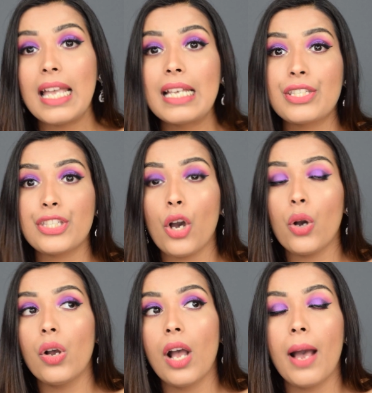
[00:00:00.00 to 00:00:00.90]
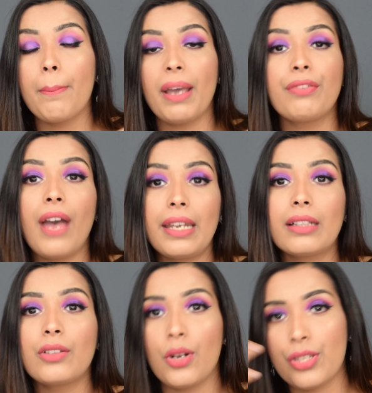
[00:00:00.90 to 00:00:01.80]
So my
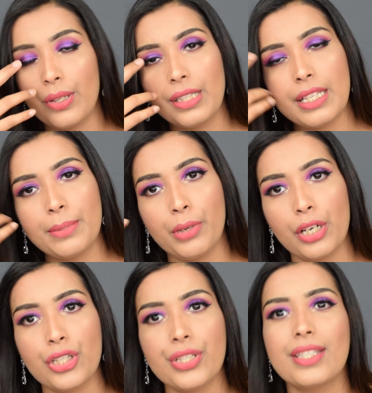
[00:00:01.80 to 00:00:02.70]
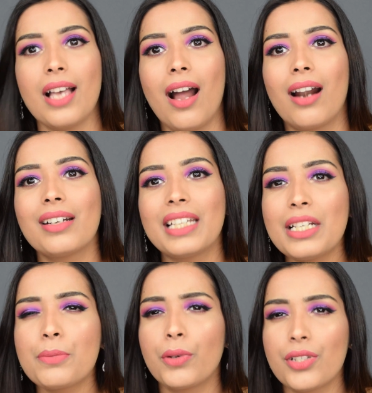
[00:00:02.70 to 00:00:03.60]
final thoughts on these brushes are
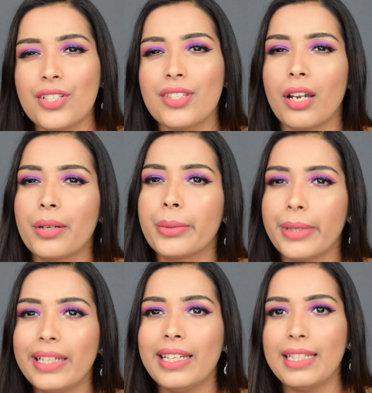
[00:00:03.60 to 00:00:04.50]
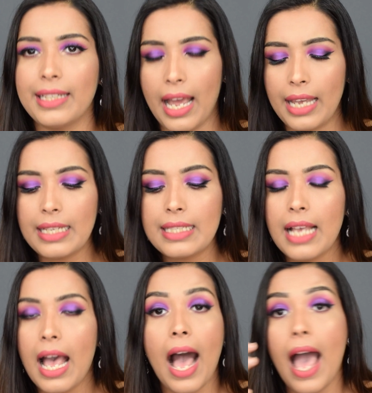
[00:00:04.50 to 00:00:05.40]
really nice.
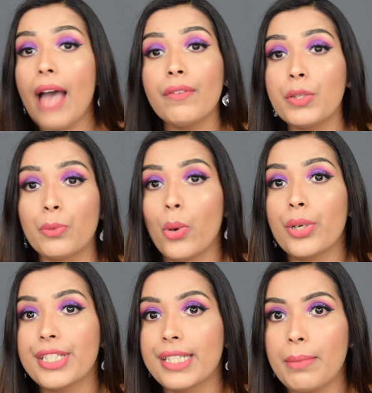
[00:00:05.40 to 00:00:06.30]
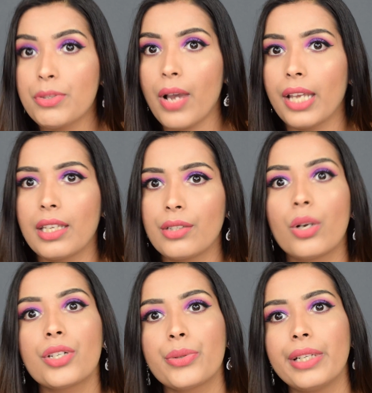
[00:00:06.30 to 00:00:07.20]
I haven't washed them, so I
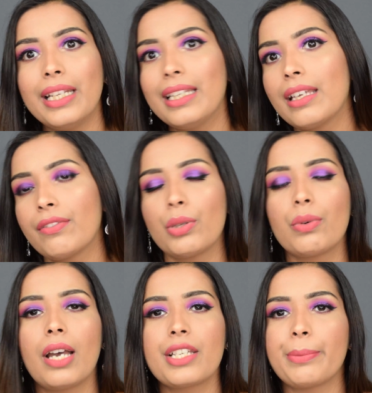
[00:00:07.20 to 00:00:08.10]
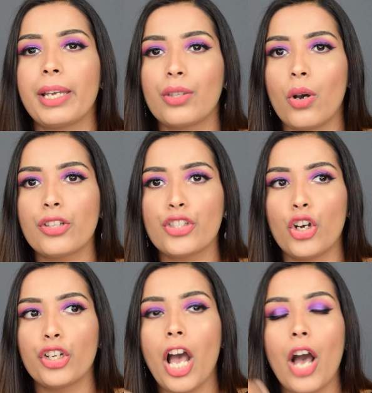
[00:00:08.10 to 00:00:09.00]
cannot really give you guys my thoughts
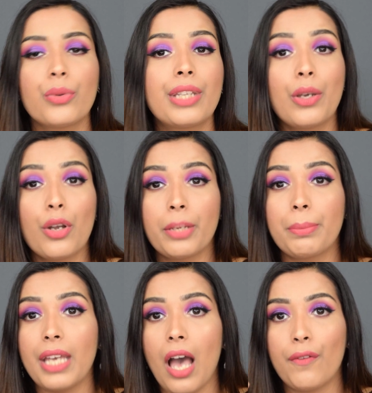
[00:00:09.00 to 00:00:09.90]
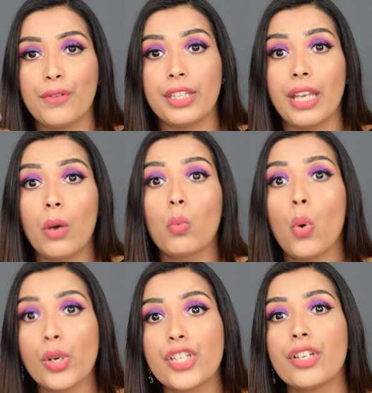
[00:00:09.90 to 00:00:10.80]
on how they're gonna be after they are
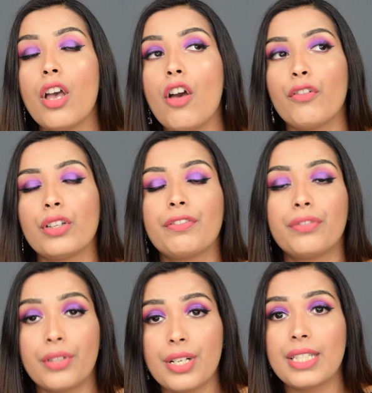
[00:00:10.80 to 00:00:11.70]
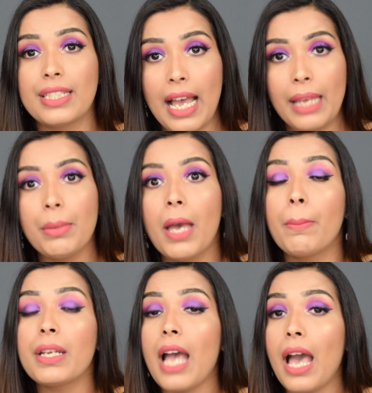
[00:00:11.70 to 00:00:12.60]
washed for the first time,
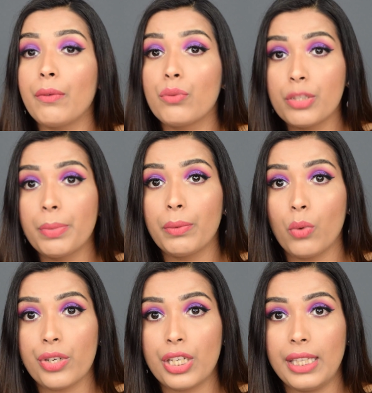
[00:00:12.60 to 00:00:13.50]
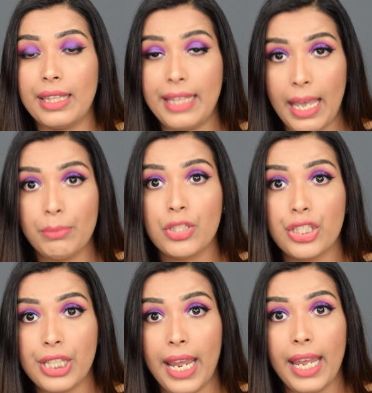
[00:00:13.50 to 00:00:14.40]
but I would be washing them
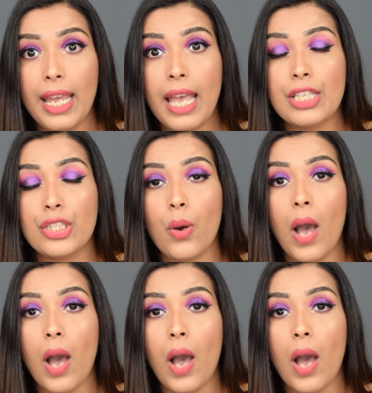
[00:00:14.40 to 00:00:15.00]
today, so